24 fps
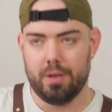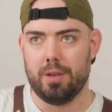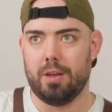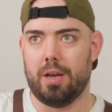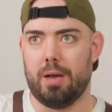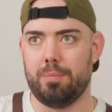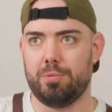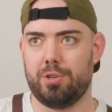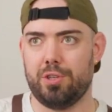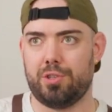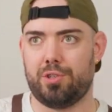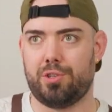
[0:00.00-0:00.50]

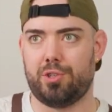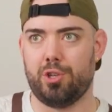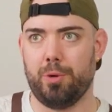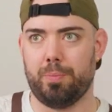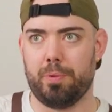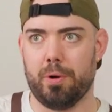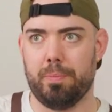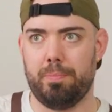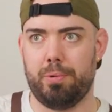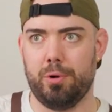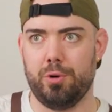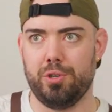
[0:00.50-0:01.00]
I'm just
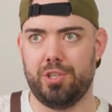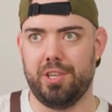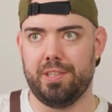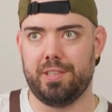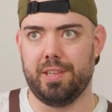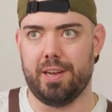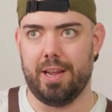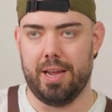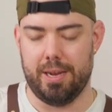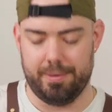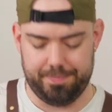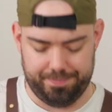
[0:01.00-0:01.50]
super bougie
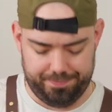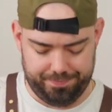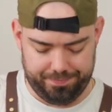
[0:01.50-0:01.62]
today.